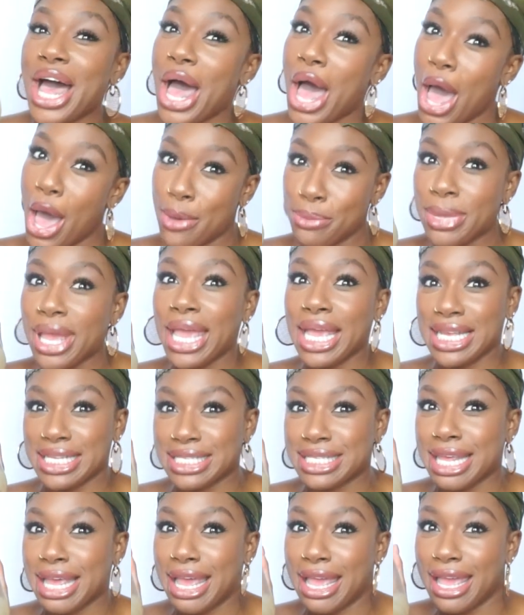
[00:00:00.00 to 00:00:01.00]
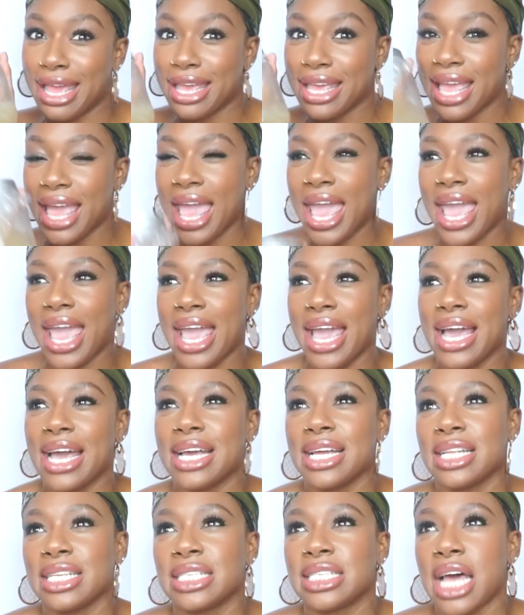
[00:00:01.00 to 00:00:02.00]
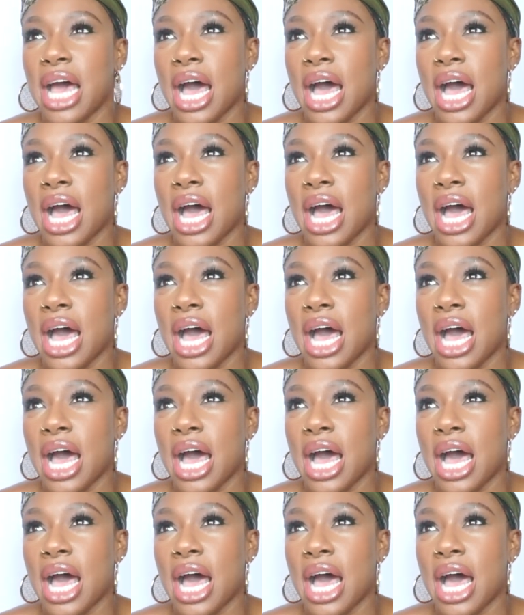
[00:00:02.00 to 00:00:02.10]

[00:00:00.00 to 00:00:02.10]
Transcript: amazing and